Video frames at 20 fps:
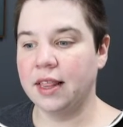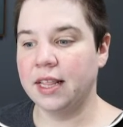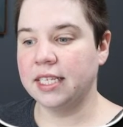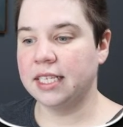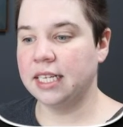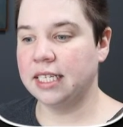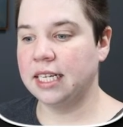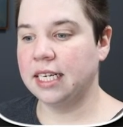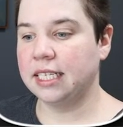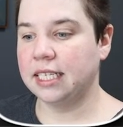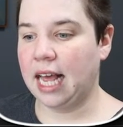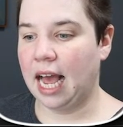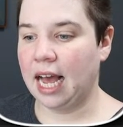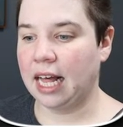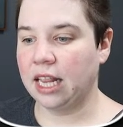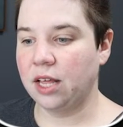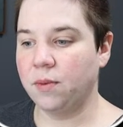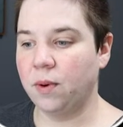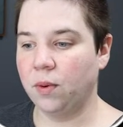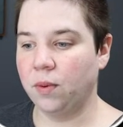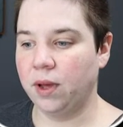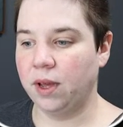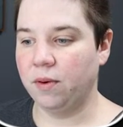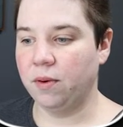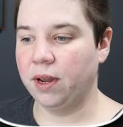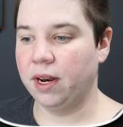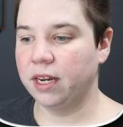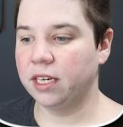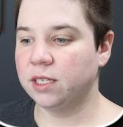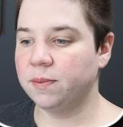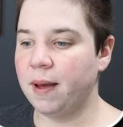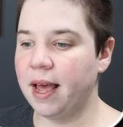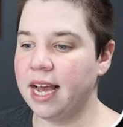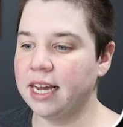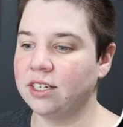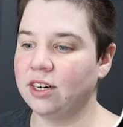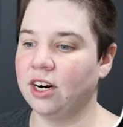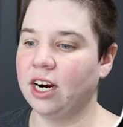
And this is exactly what we would expect.